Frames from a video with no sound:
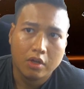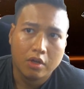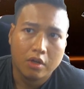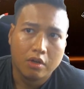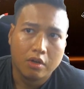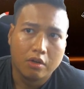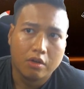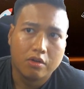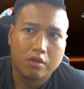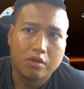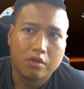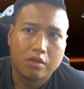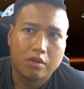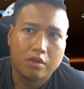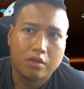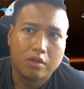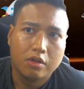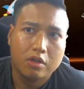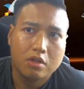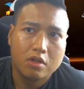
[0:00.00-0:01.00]

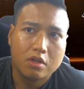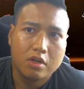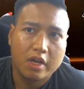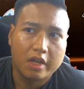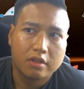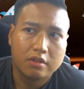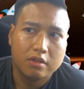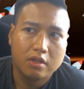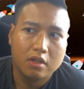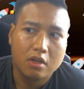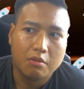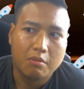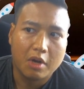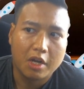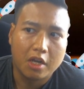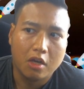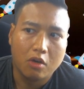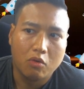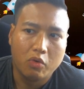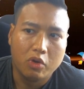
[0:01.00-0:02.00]
didn't exit the
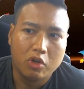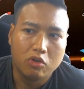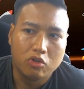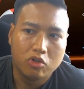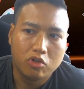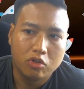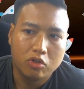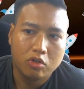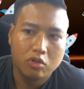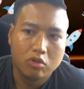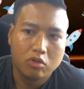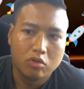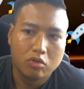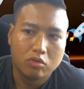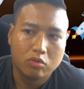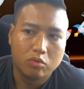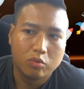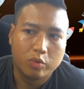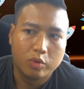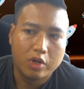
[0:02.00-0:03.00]
market when you should, you
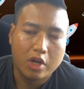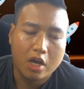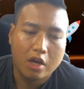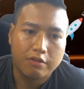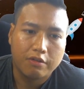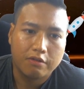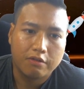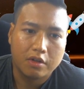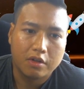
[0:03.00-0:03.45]
would have